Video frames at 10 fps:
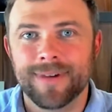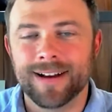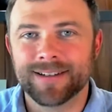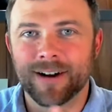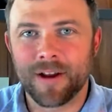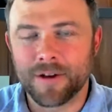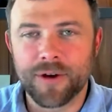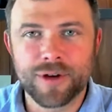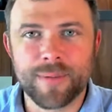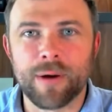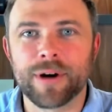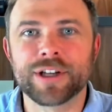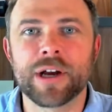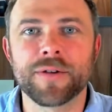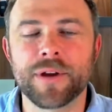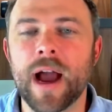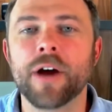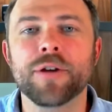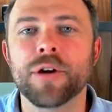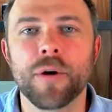sorry, on YouTube, I want to share with you
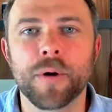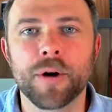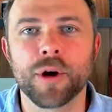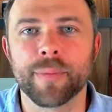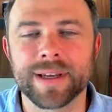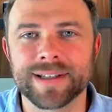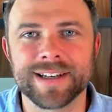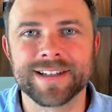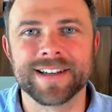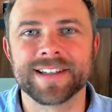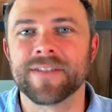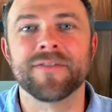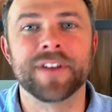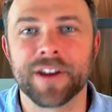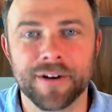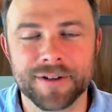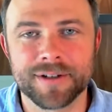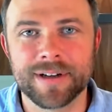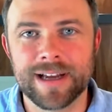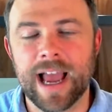how you can grow your business to 7
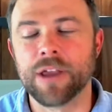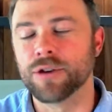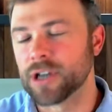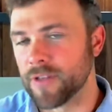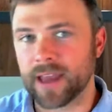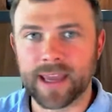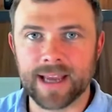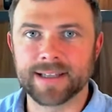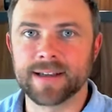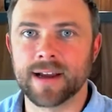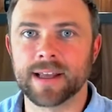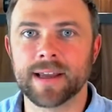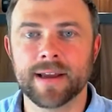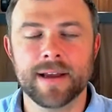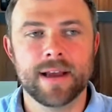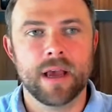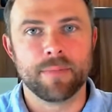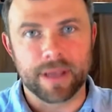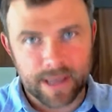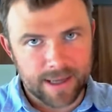figures. And you share that case study.
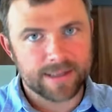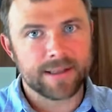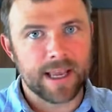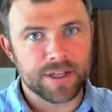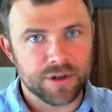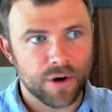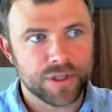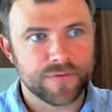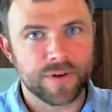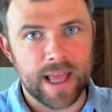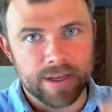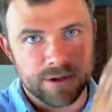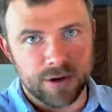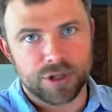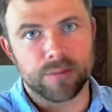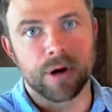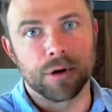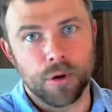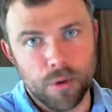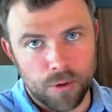Because they search for that search term
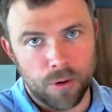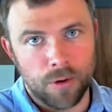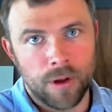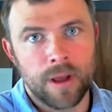on Google,